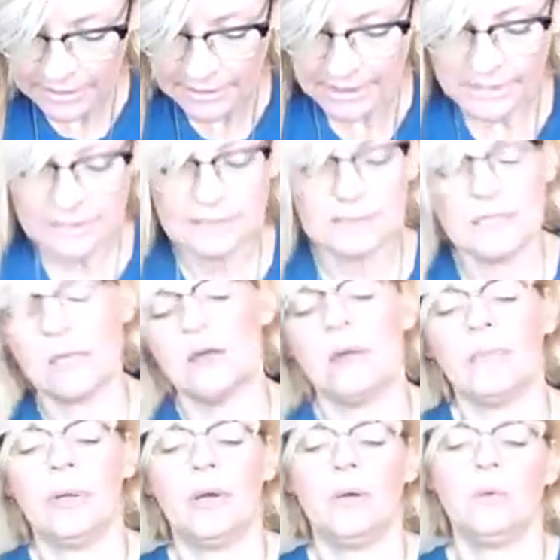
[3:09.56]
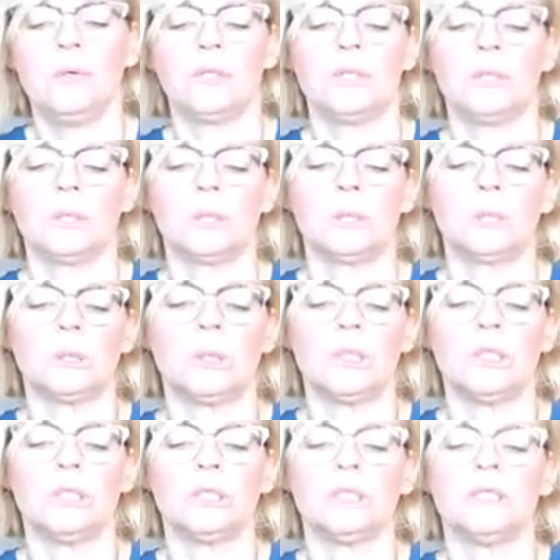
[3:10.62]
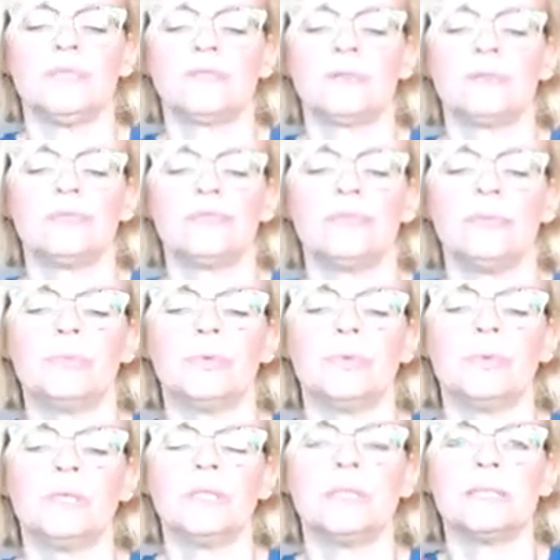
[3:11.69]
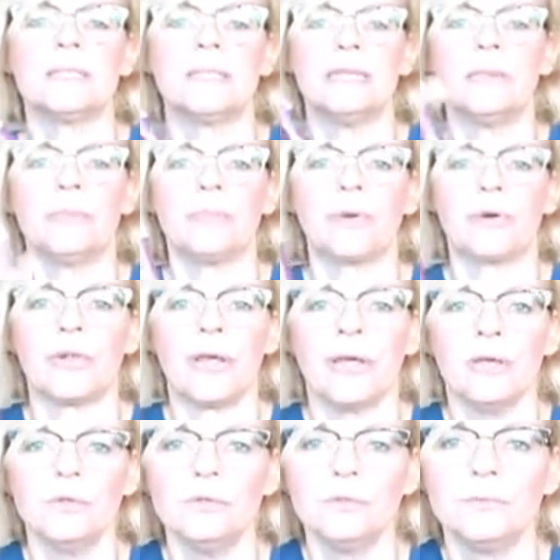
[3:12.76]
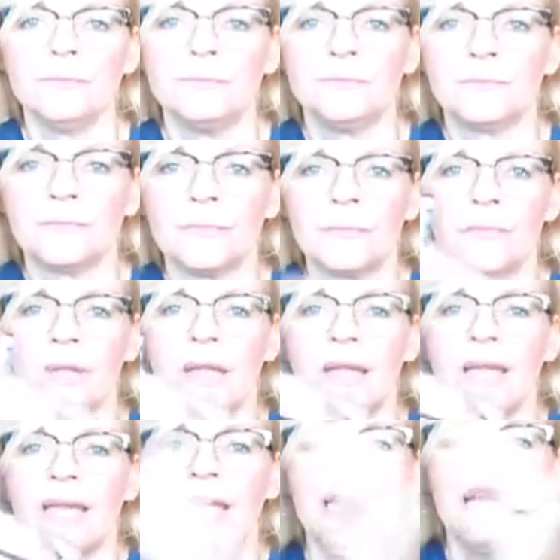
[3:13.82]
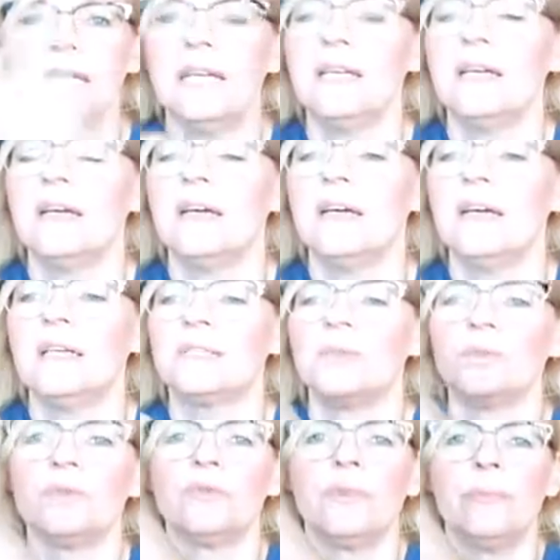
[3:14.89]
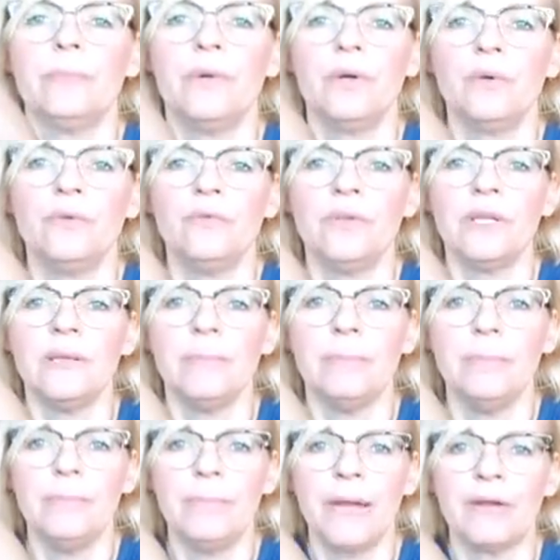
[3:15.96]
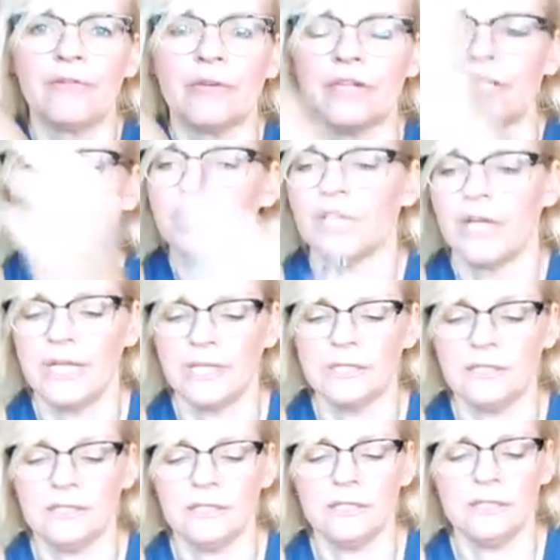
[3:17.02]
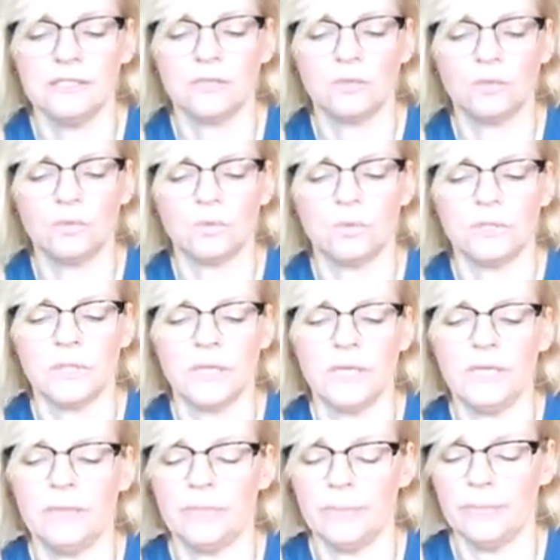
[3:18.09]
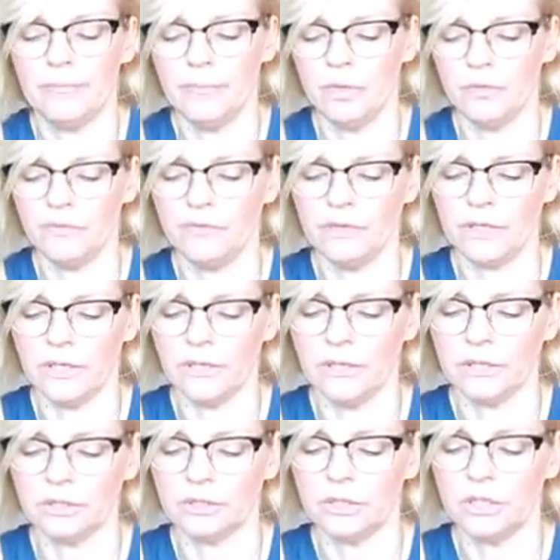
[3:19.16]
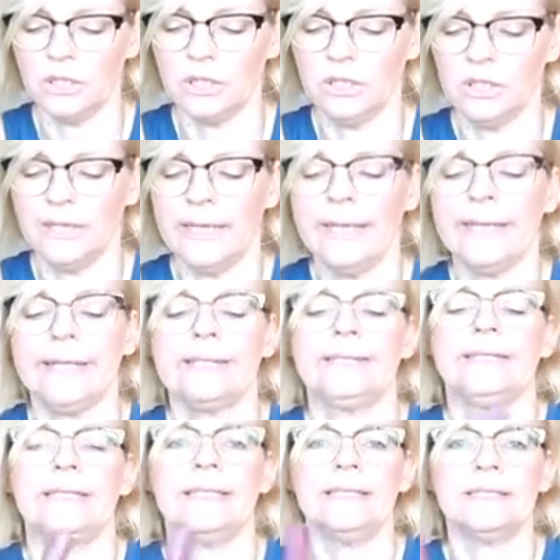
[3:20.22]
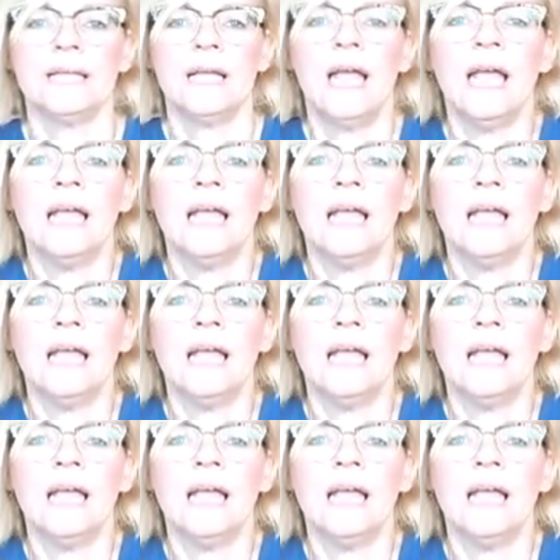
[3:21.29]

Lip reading: Next up, what have I got here? This is from Rimmel, and it's a lip crayon in a sort of a mauvey berry shade. I think it's called Keep Mauving, actually. Yes, it is.